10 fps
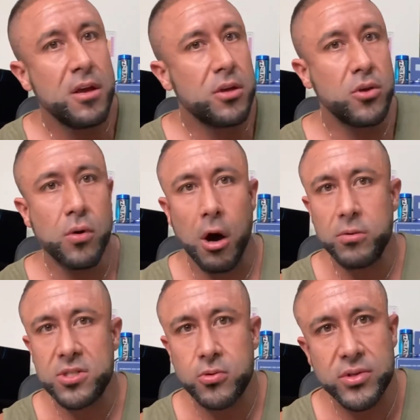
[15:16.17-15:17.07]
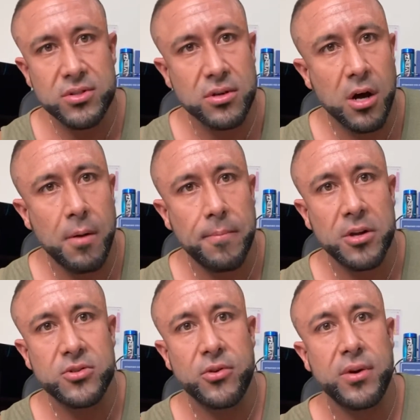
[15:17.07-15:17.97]
You always switch the
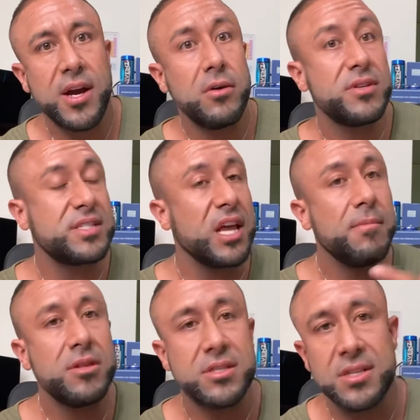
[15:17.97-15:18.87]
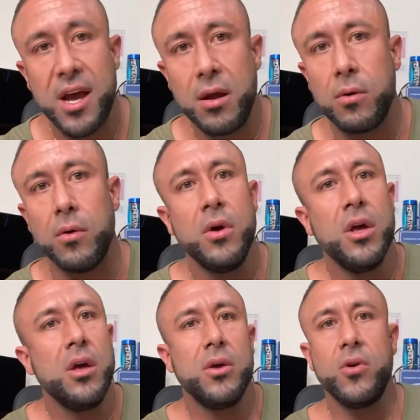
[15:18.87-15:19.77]
compounds around, the same in the cycle.
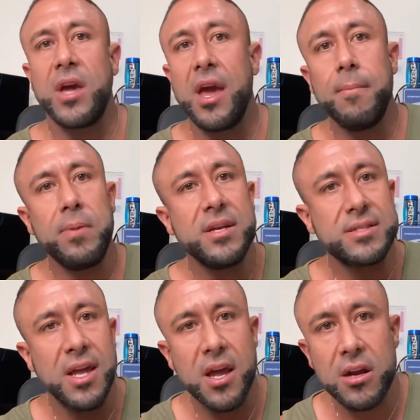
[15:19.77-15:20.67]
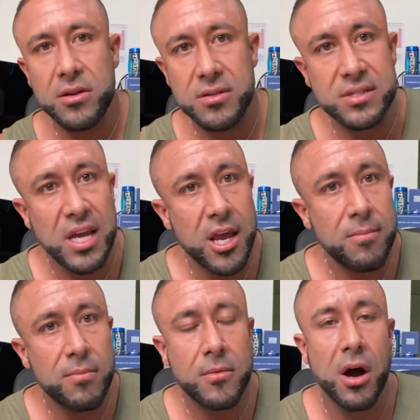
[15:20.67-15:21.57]
You can't be staying on the
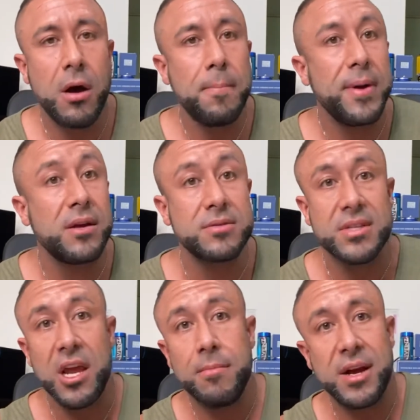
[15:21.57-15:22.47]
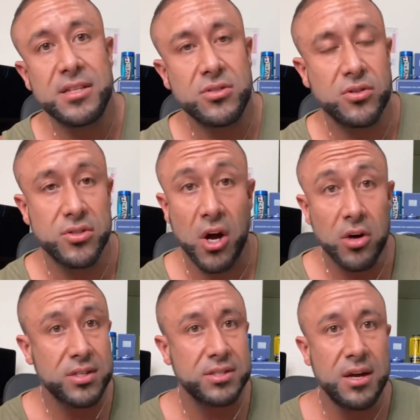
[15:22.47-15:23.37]
same compound, same esters all
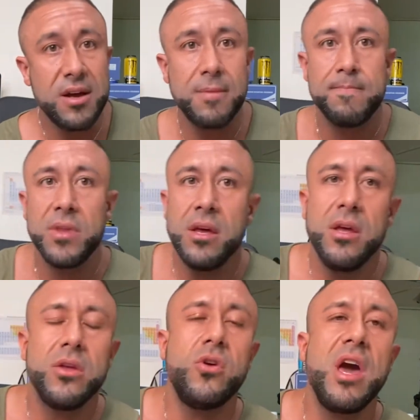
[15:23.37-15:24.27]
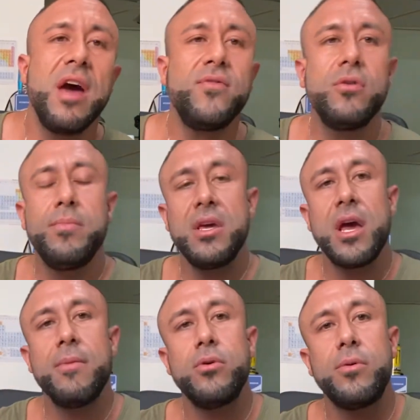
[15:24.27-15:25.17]
the time. You have to be
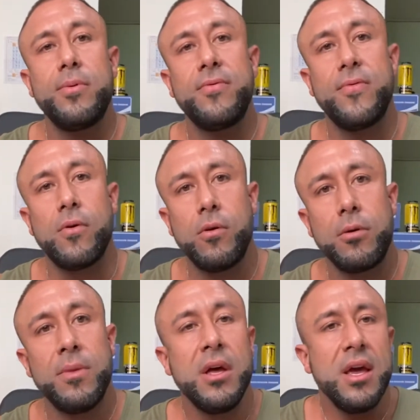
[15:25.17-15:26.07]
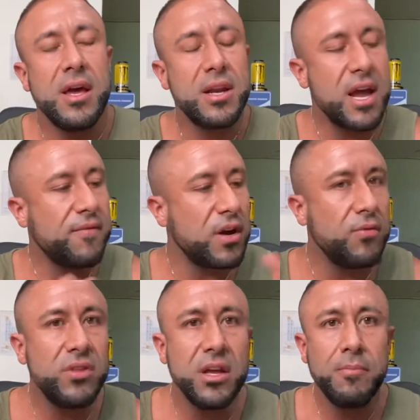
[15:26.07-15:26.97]
able to perform and have
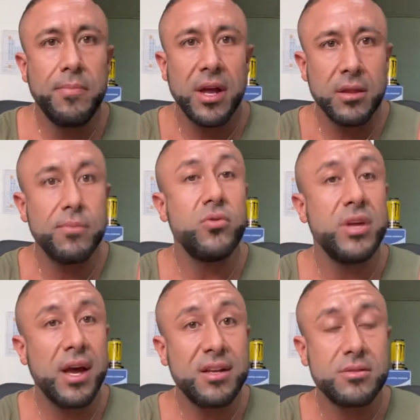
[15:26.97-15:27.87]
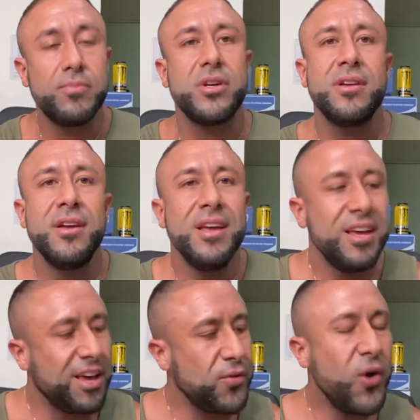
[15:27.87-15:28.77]
everything available, yes, but
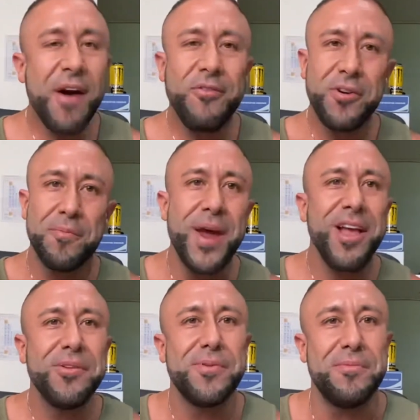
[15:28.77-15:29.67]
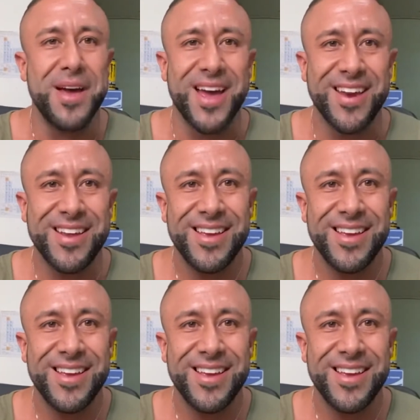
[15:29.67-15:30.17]
if you have it available, man,